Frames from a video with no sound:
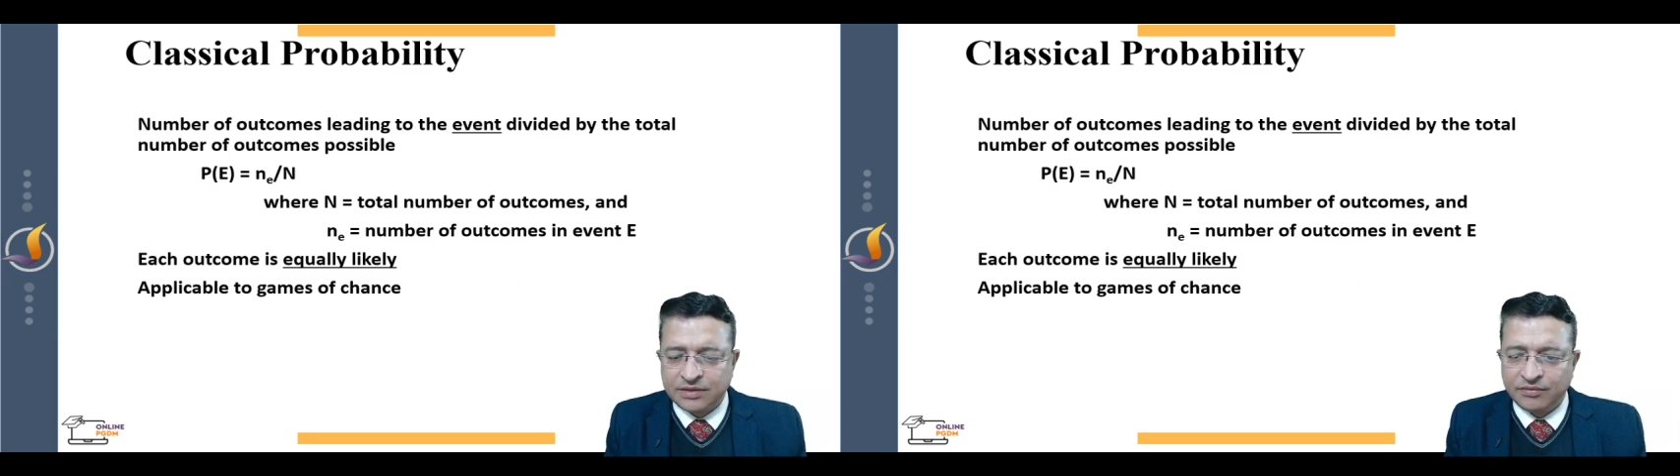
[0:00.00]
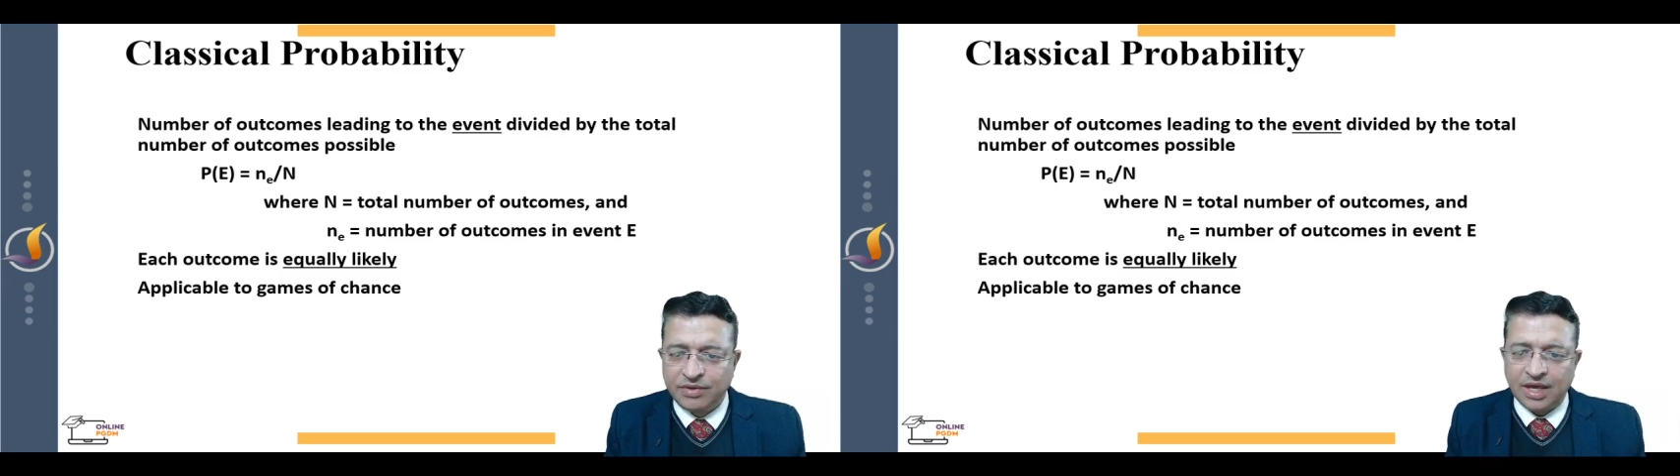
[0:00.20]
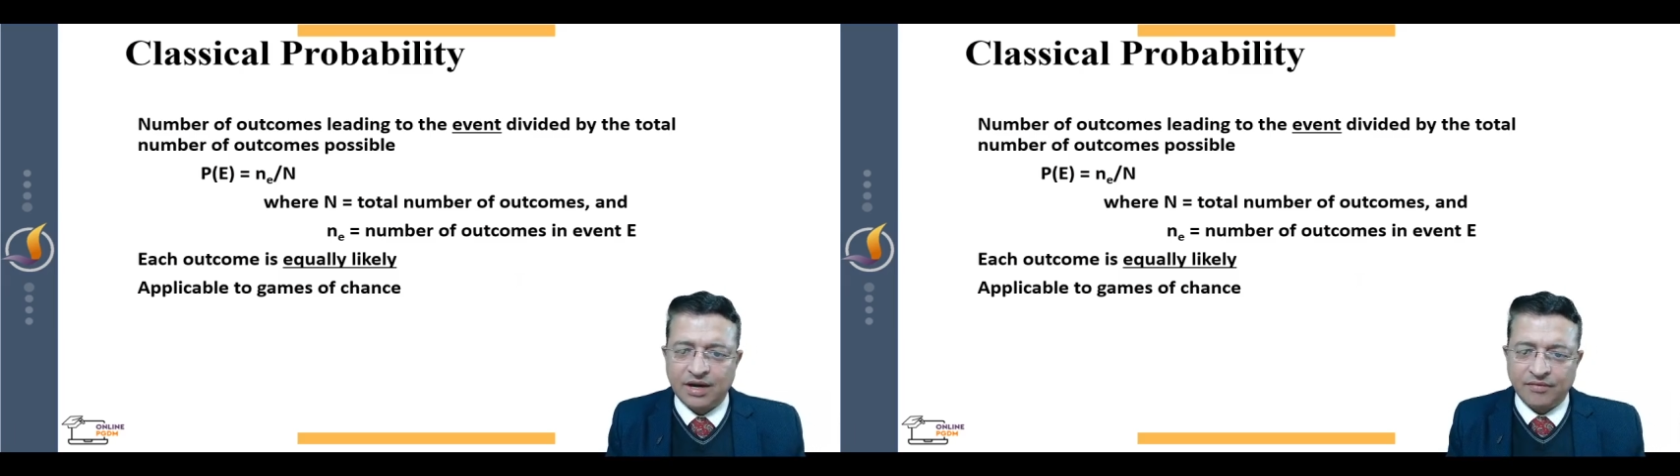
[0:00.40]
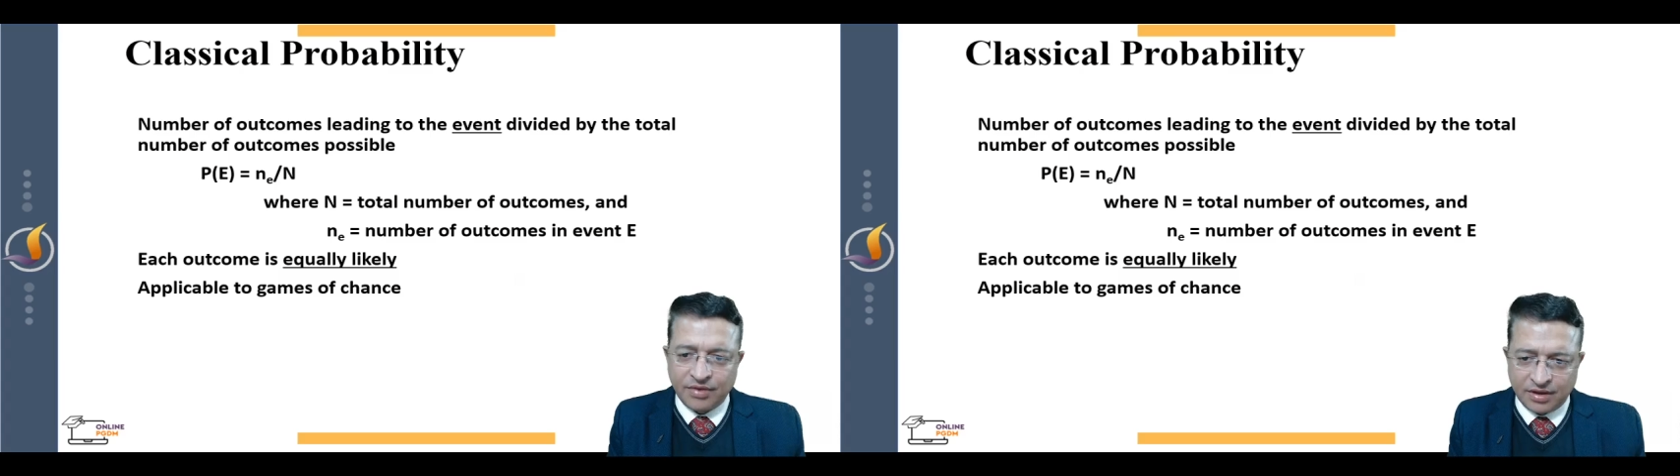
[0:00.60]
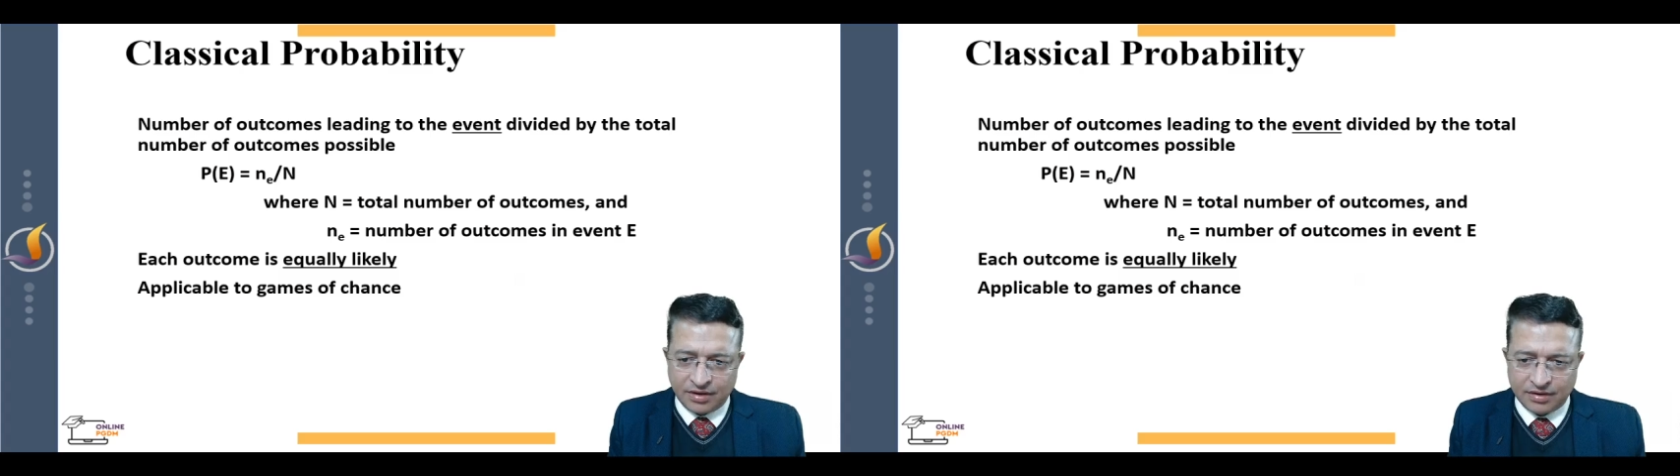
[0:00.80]
we are
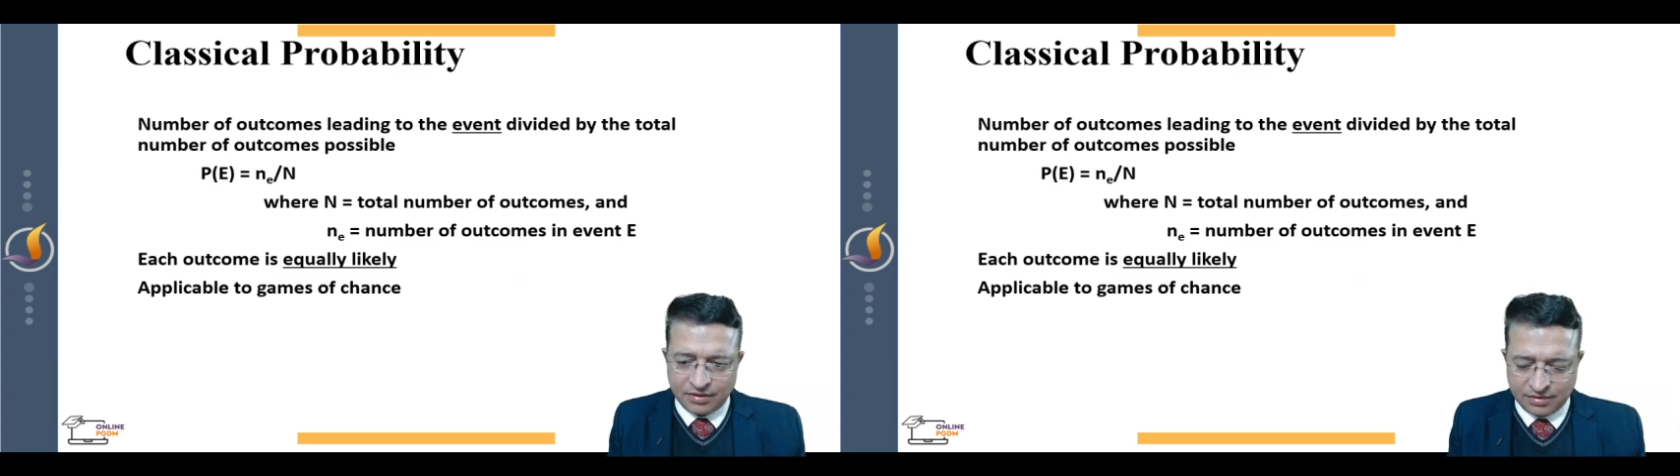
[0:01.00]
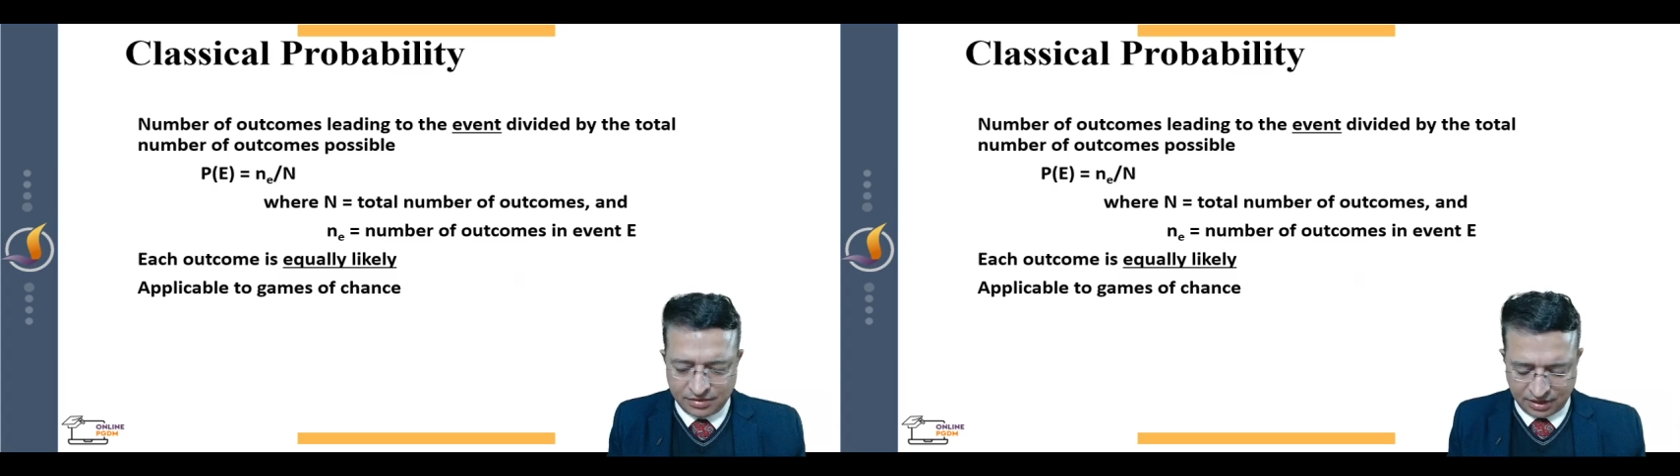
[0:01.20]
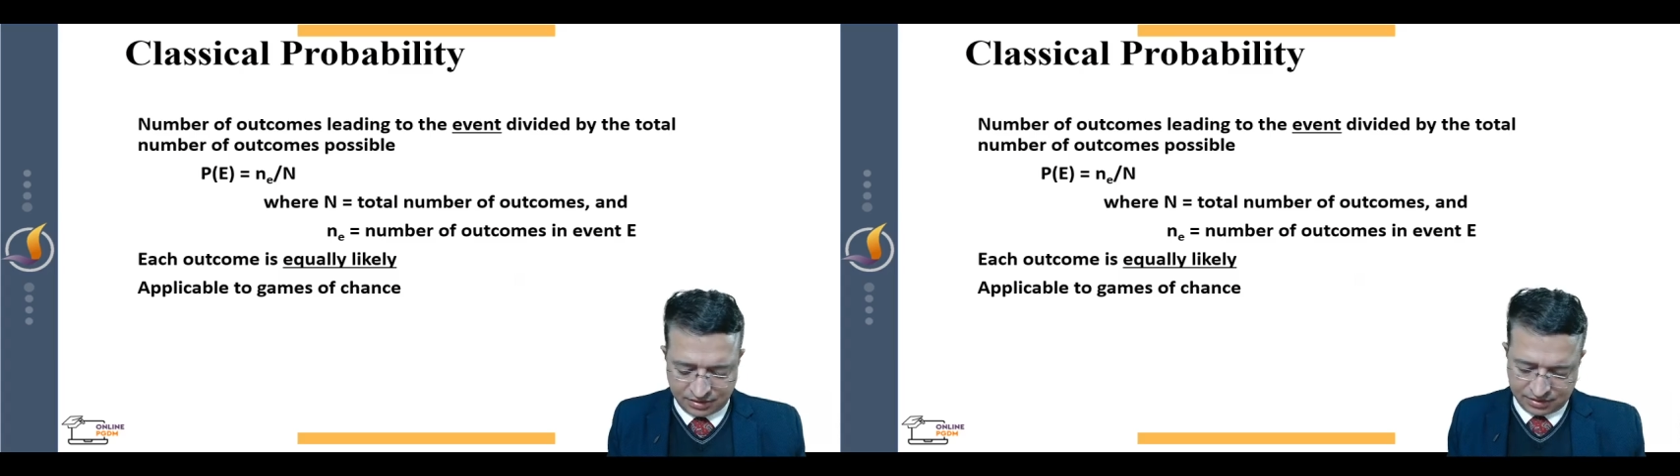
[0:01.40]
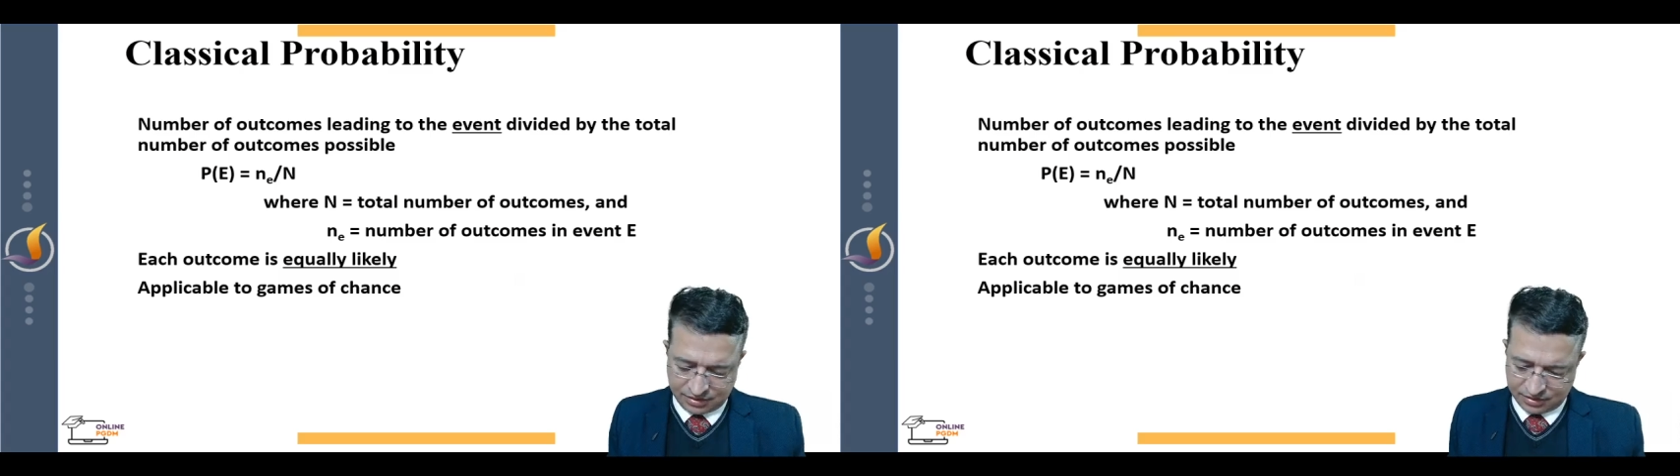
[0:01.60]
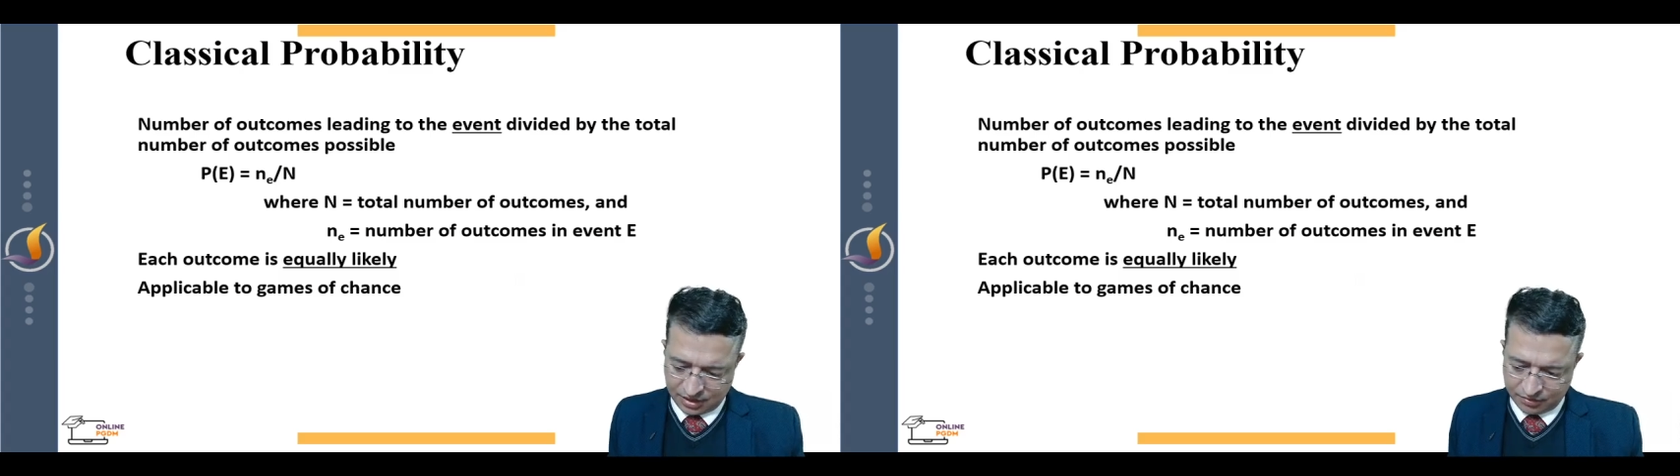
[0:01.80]
aware that
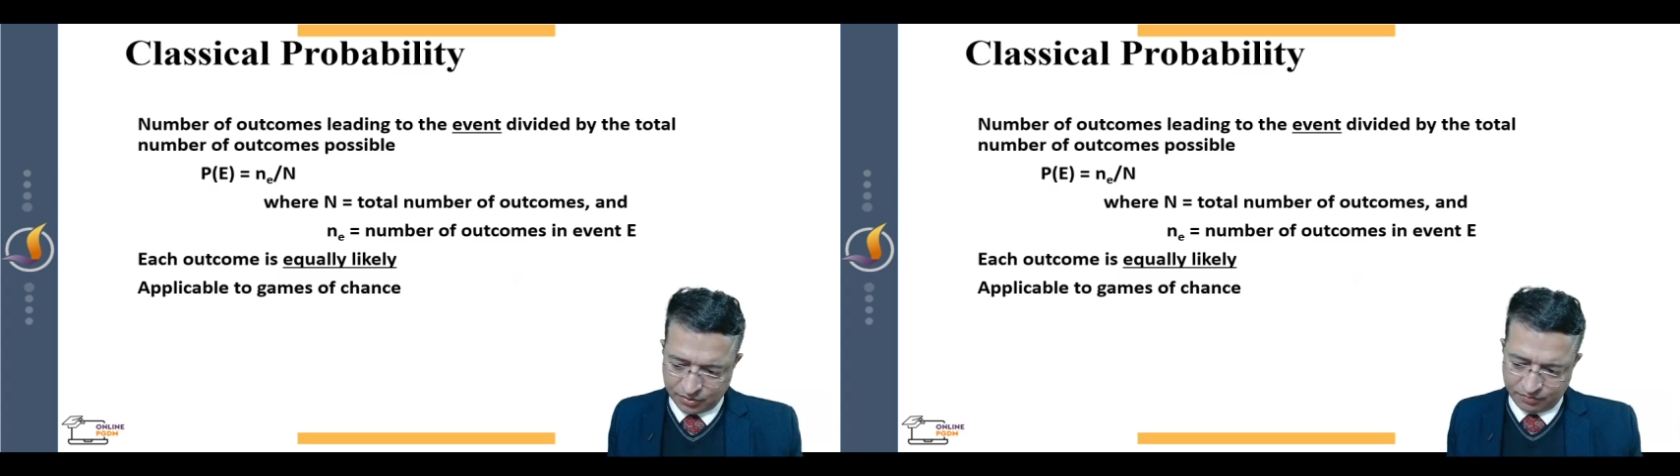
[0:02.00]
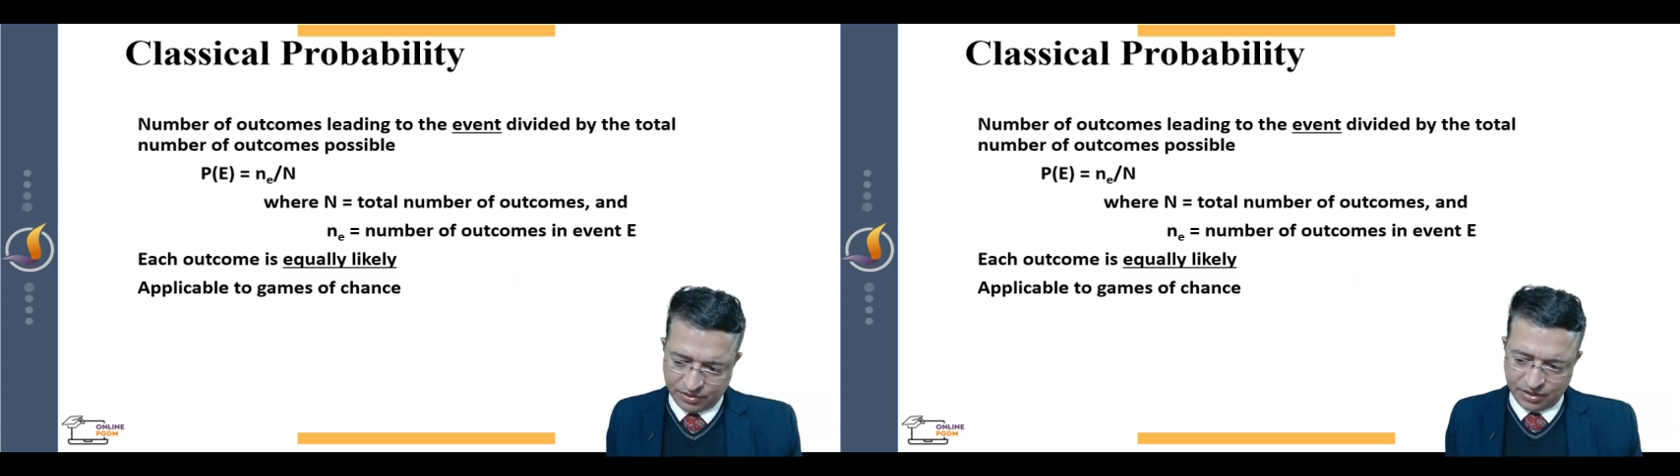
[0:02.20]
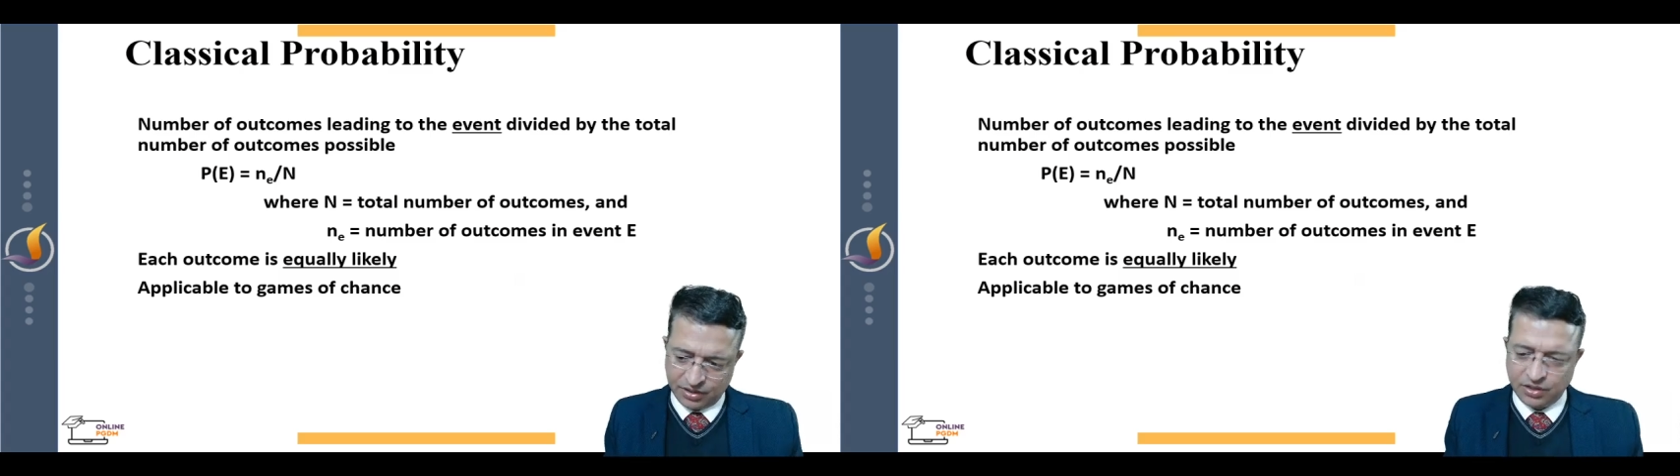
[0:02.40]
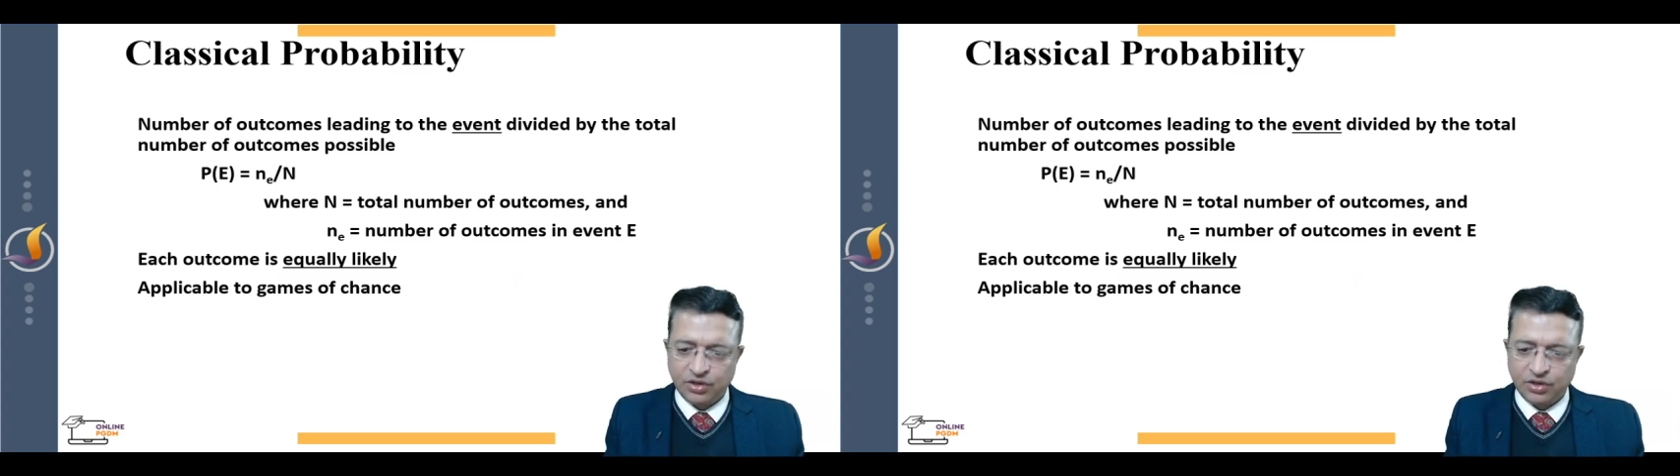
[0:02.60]
there would be